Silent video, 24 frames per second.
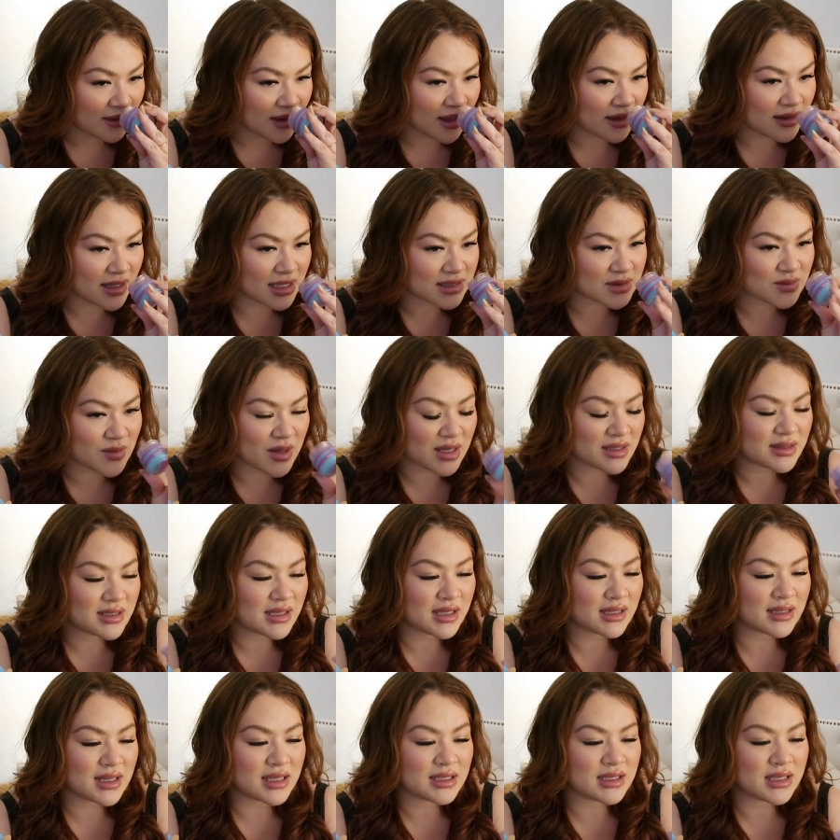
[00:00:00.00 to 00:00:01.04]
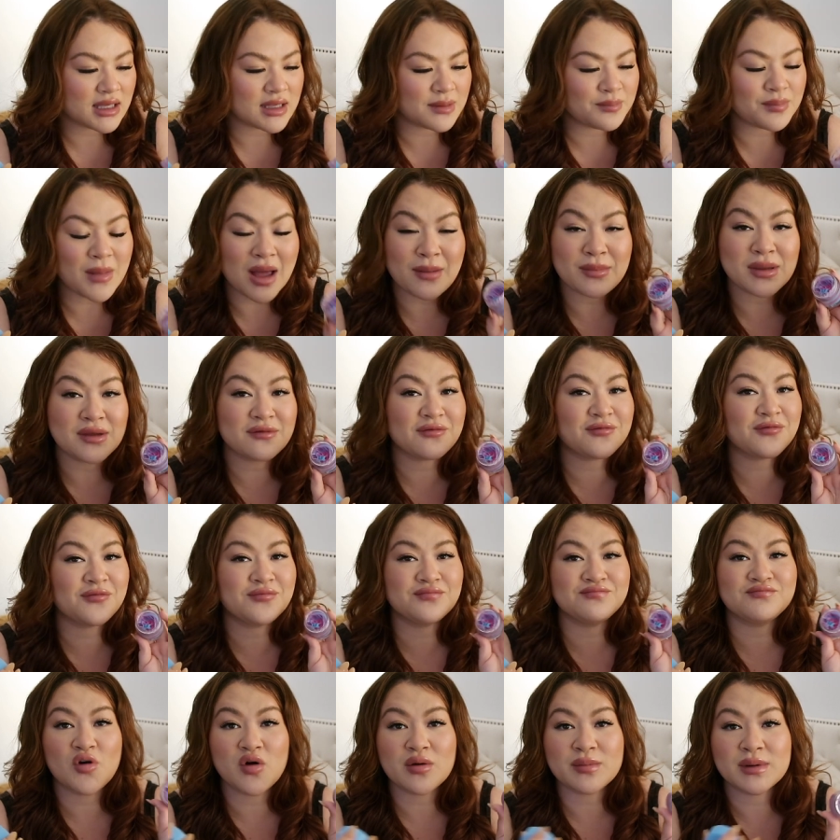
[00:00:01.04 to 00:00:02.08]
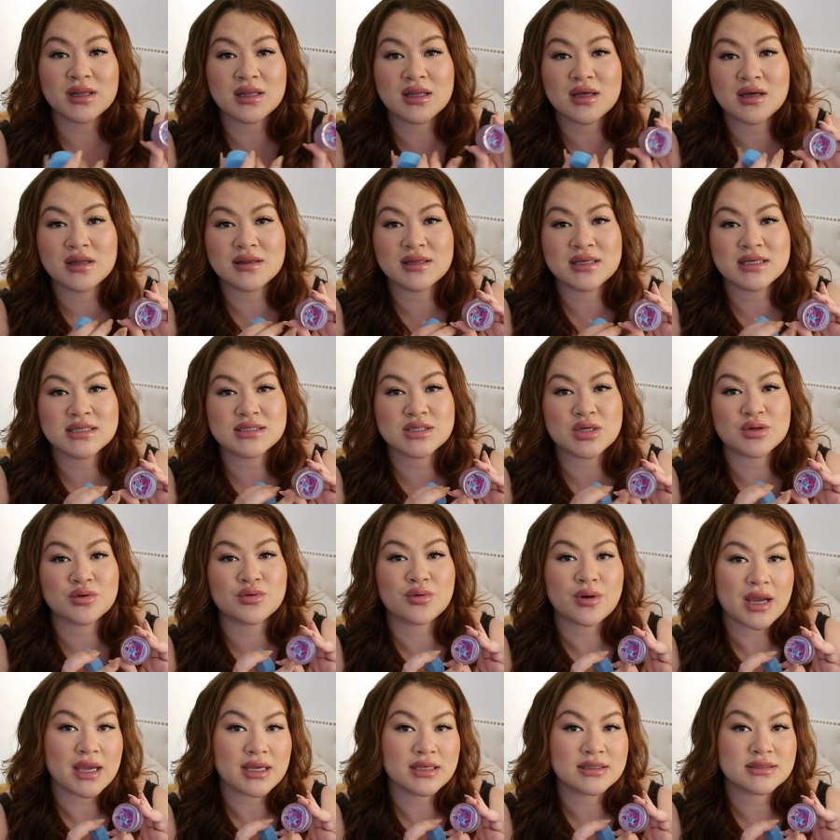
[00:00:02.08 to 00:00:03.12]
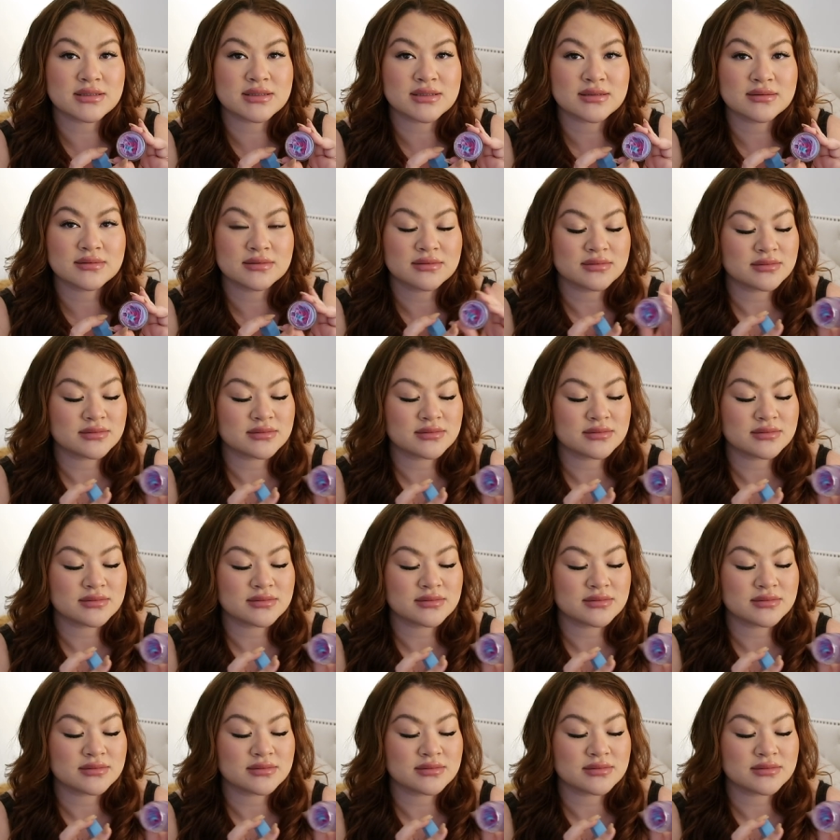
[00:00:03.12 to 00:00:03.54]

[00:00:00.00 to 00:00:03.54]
And that's why I think I like it. I mean, formula on this, great.